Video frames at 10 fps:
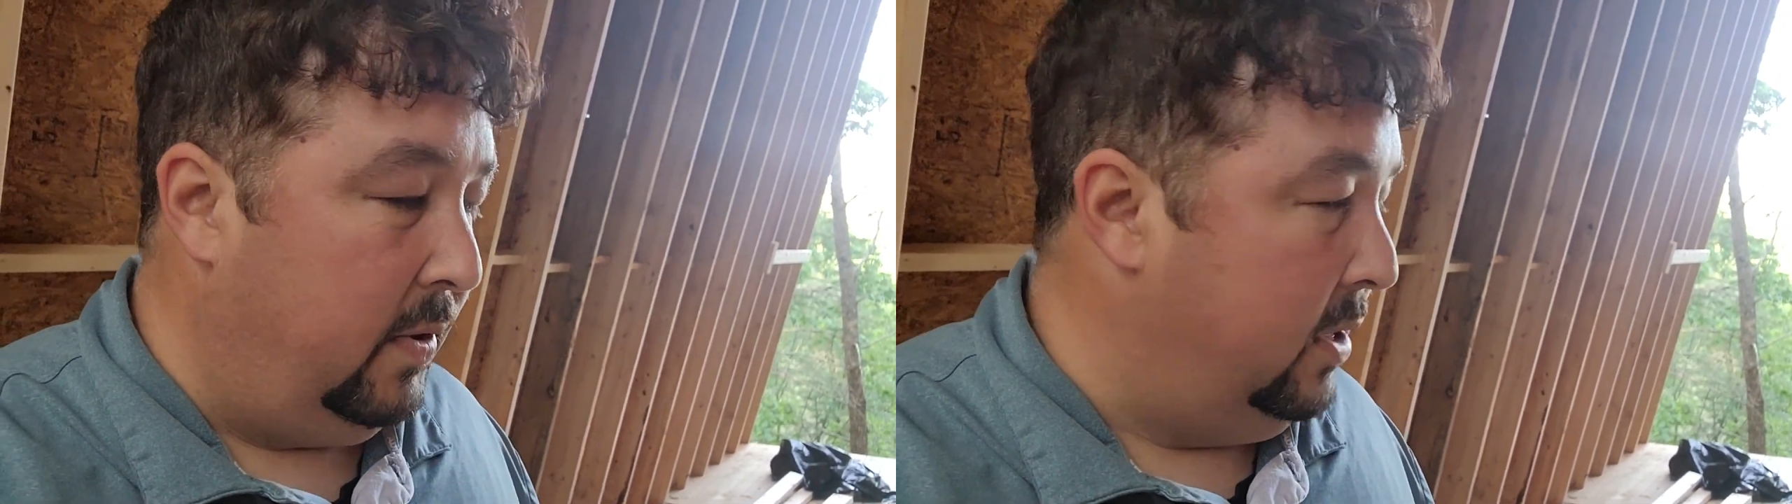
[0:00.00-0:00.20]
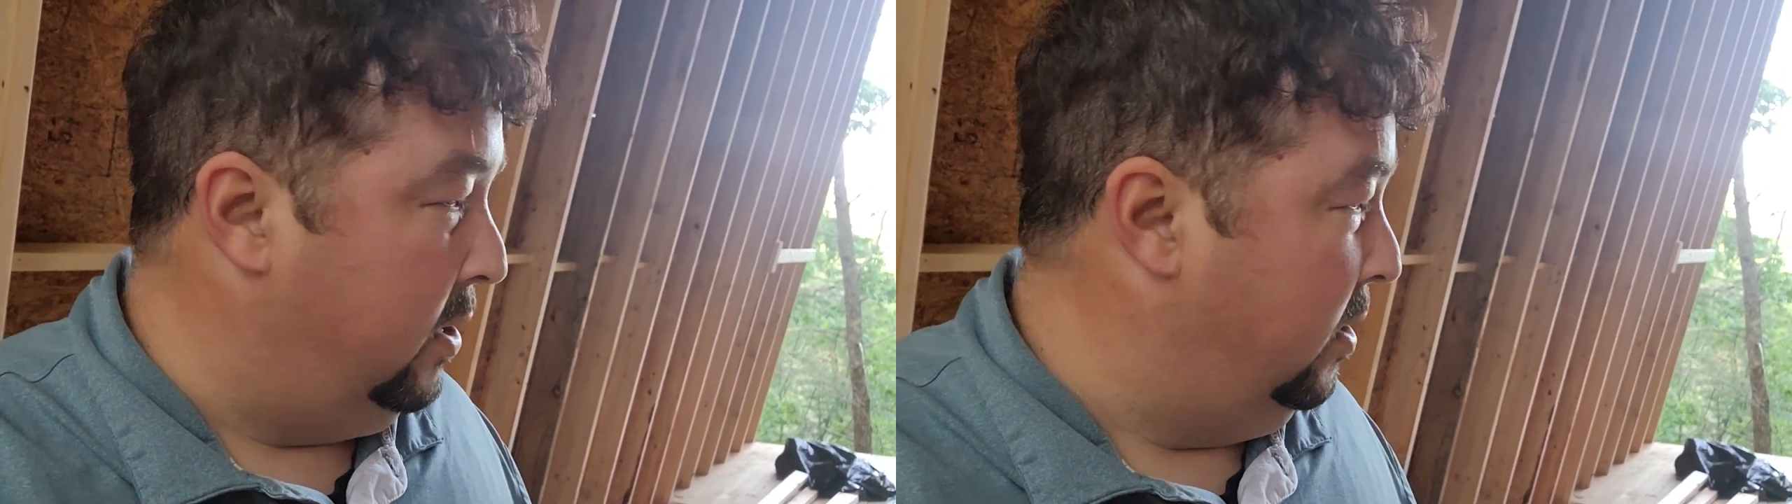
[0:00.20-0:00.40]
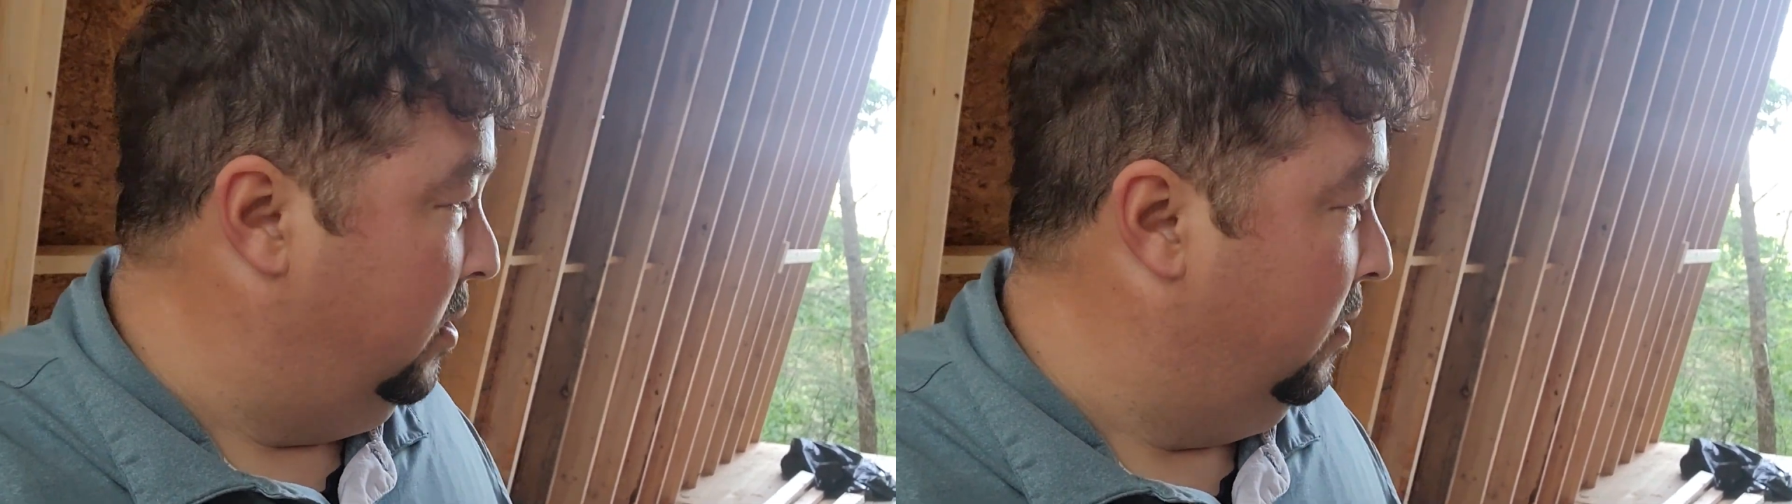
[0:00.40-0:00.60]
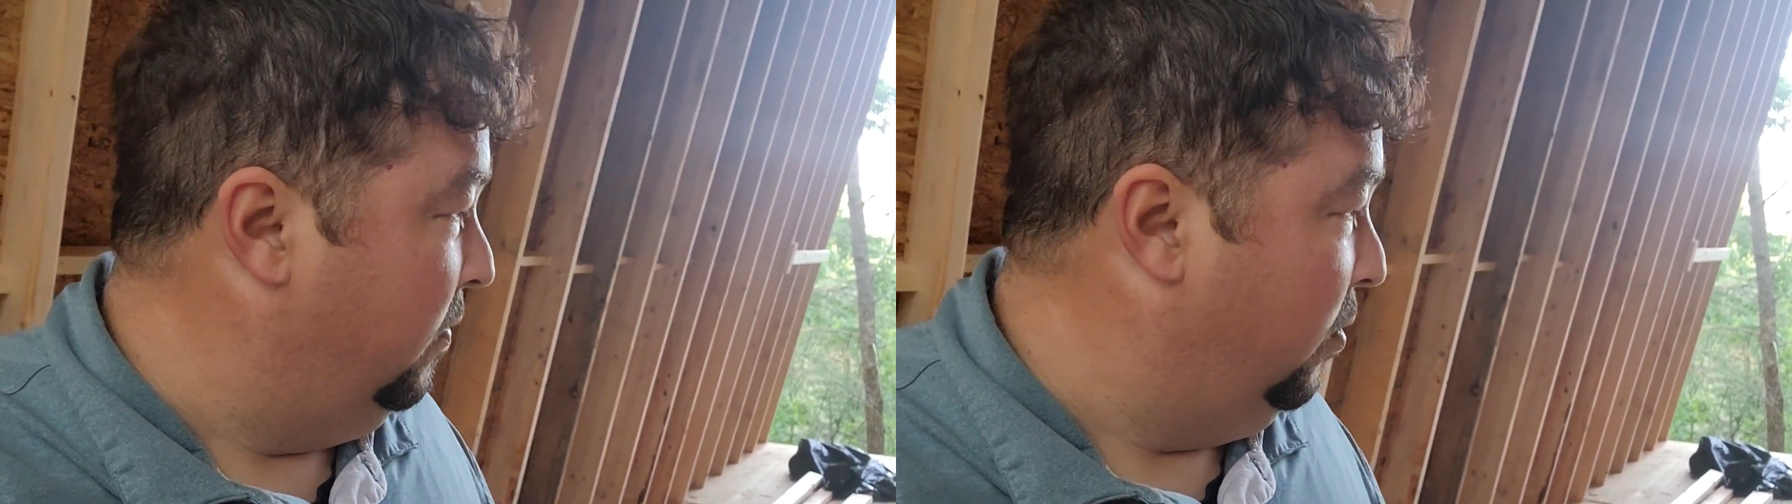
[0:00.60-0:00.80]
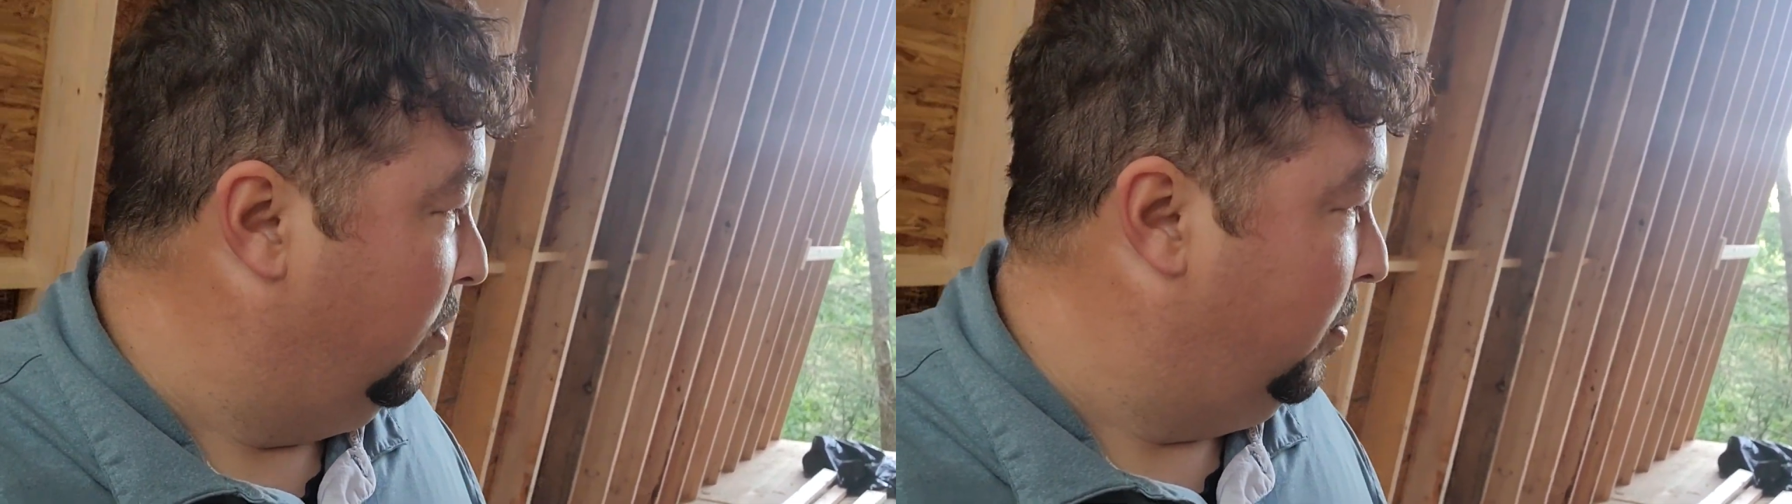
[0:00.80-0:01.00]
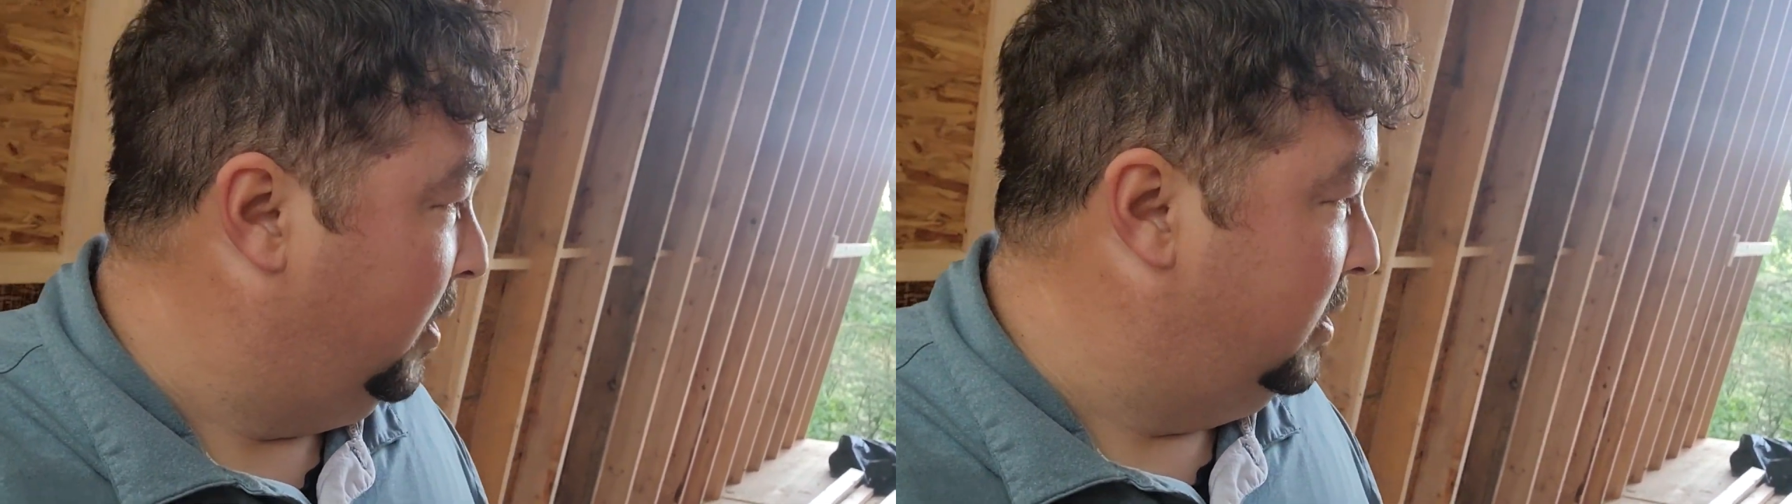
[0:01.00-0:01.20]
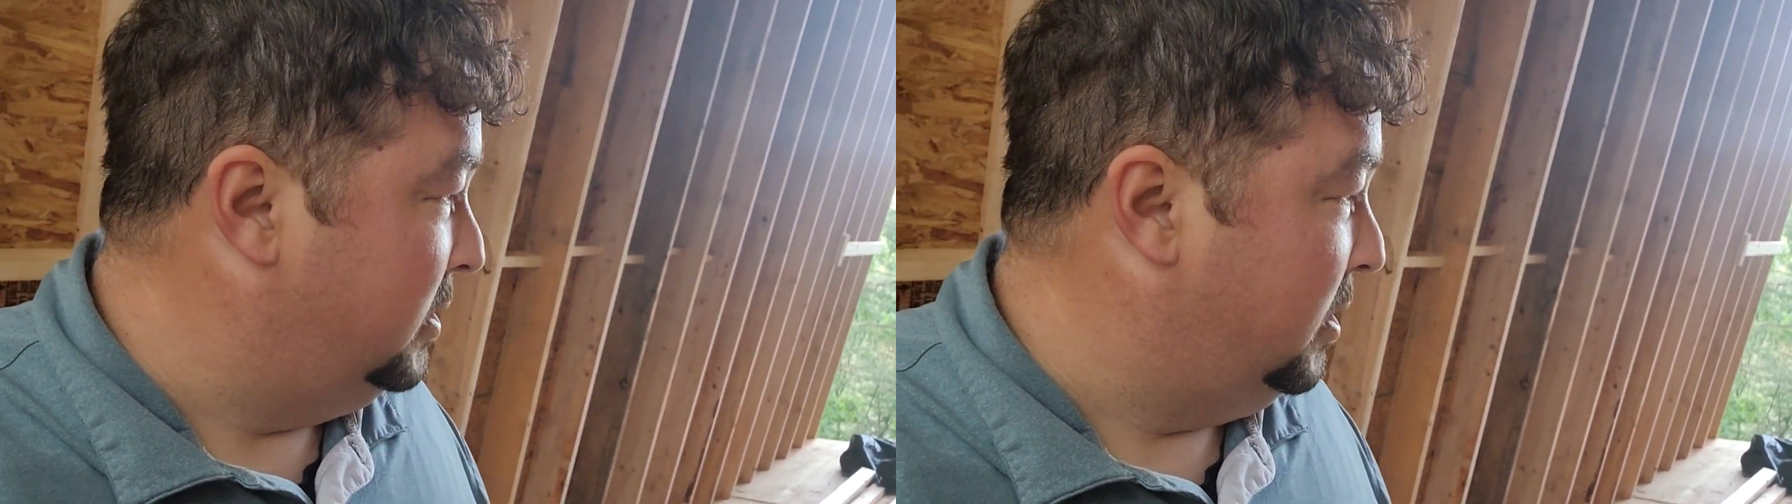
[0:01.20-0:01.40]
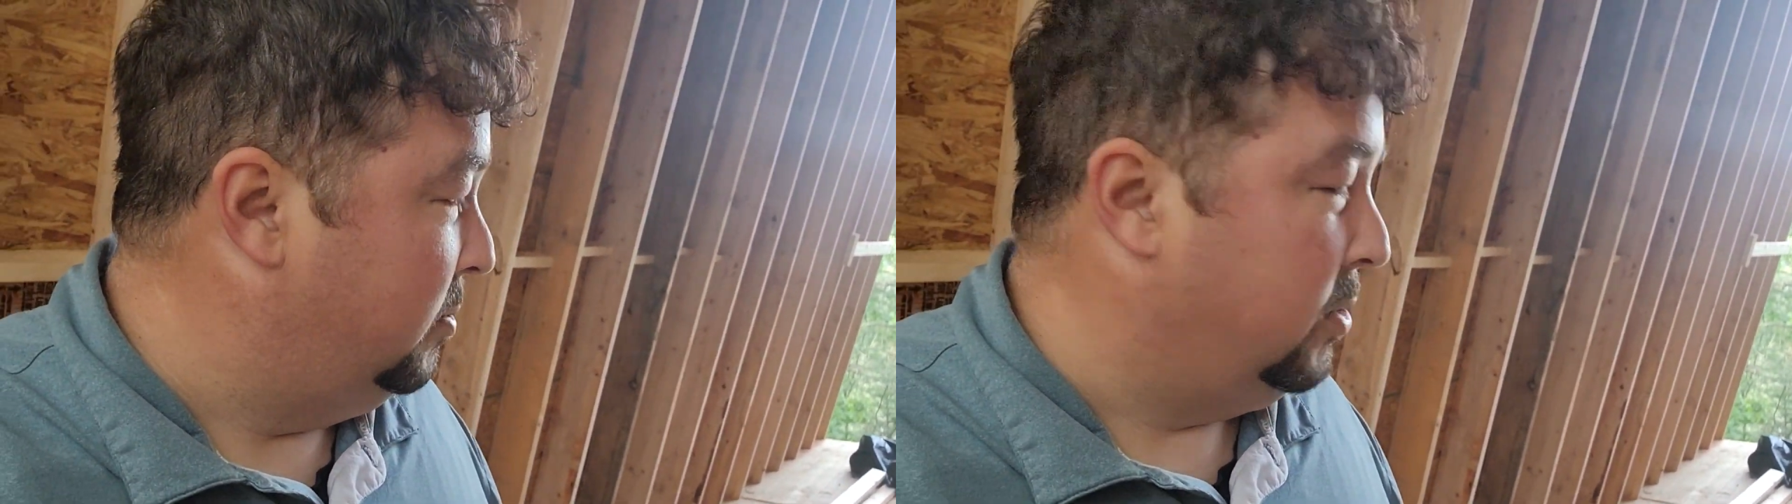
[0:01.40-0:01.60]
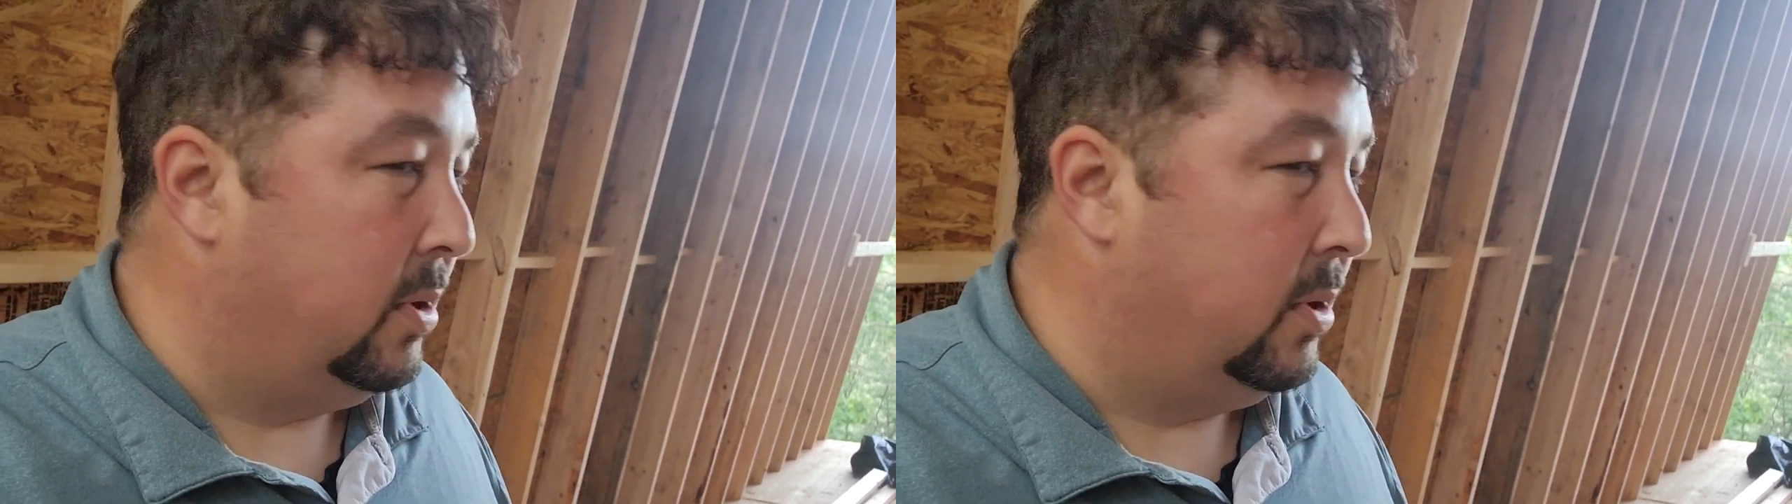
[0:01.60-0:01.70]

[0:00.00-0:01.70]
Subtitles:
interior floor space.